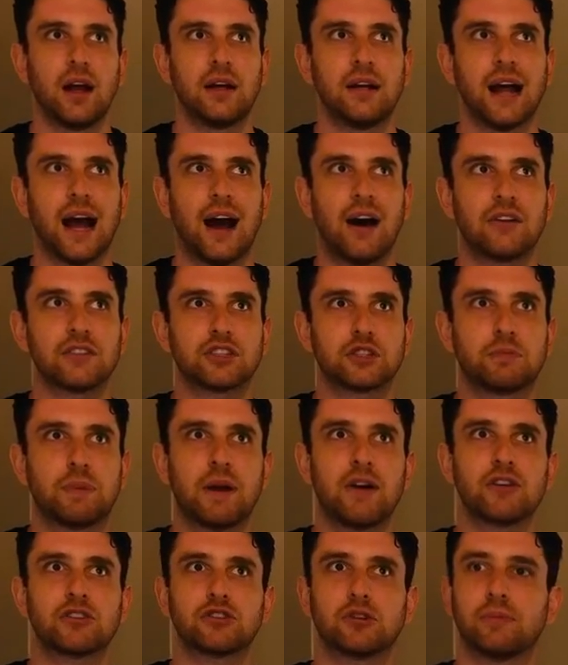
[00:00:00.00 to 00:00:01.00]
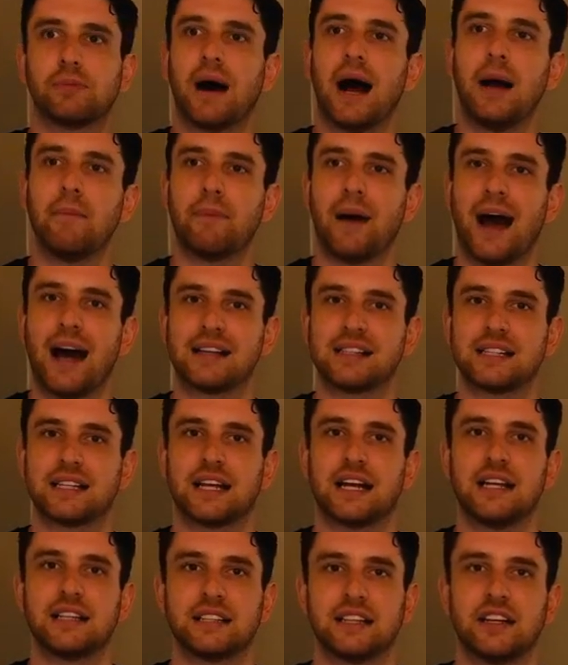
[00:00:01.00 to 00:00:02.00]
Now, spiritual
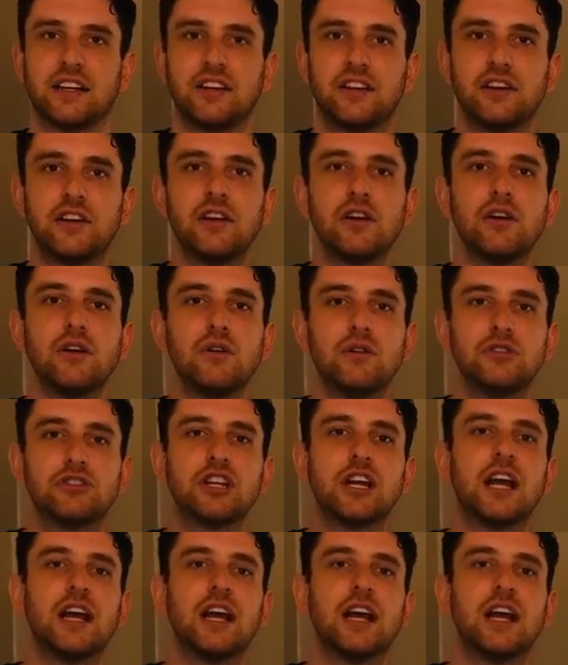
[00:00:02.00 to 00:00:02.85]
bypassing is a huge